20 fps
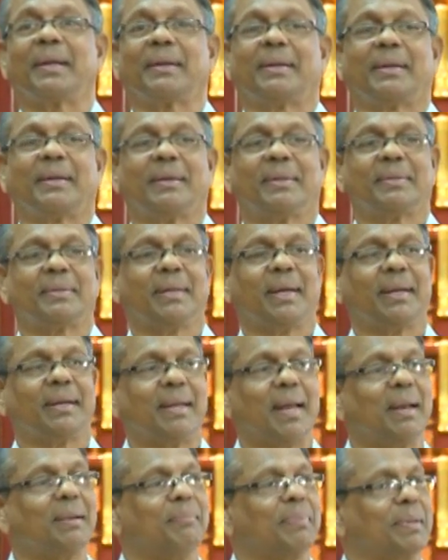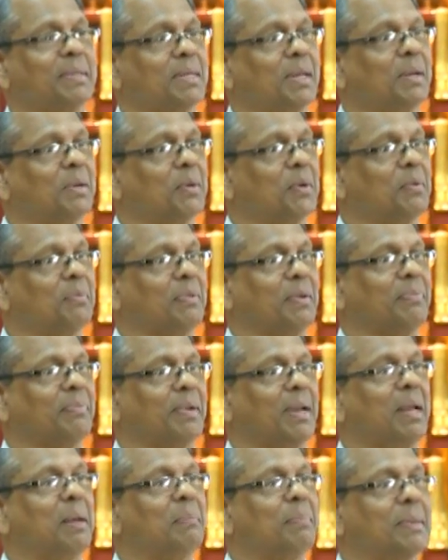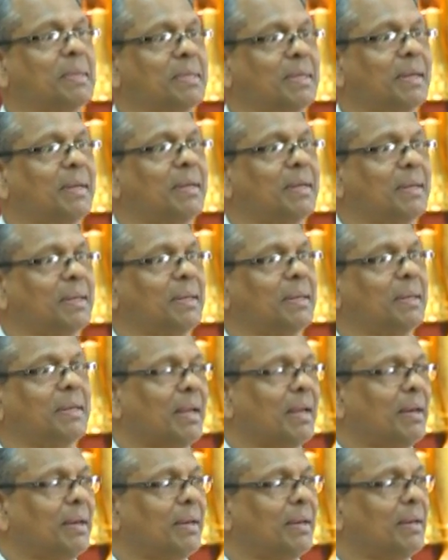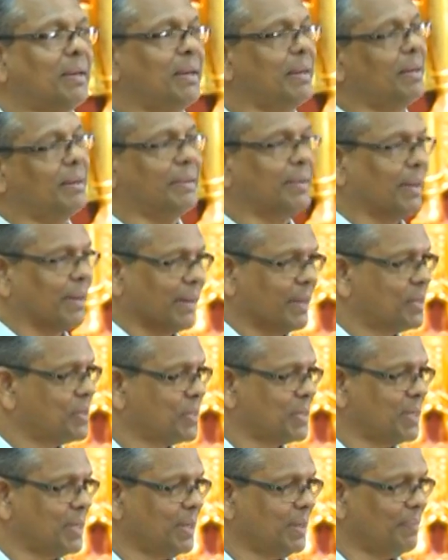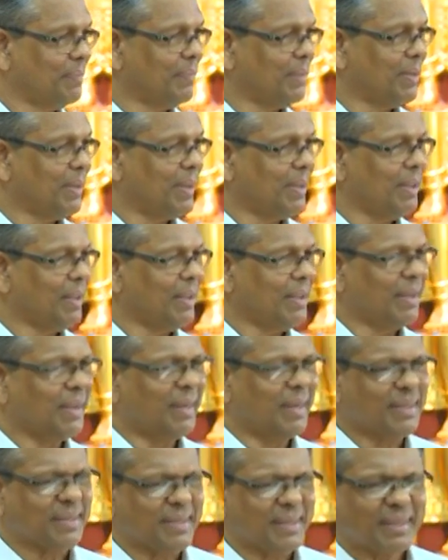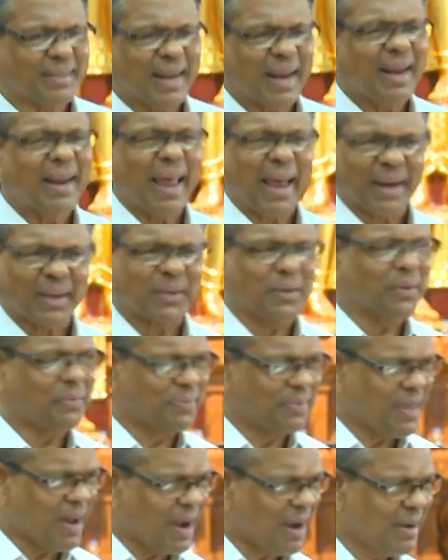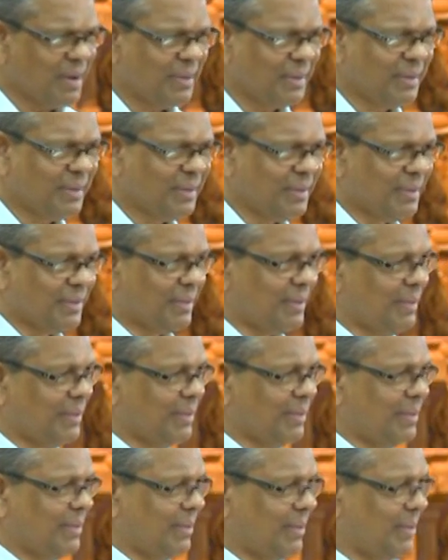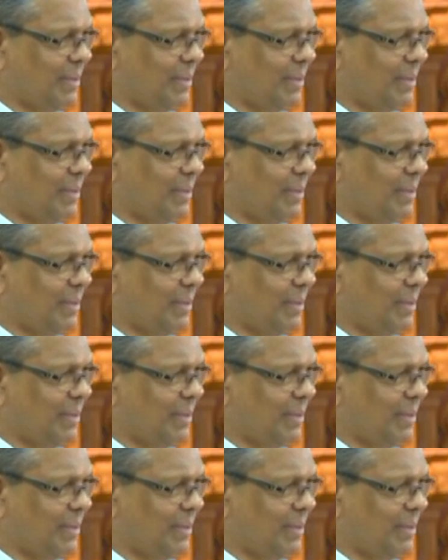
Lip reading: if you get say 10% or 15% interest, is it an act of dana?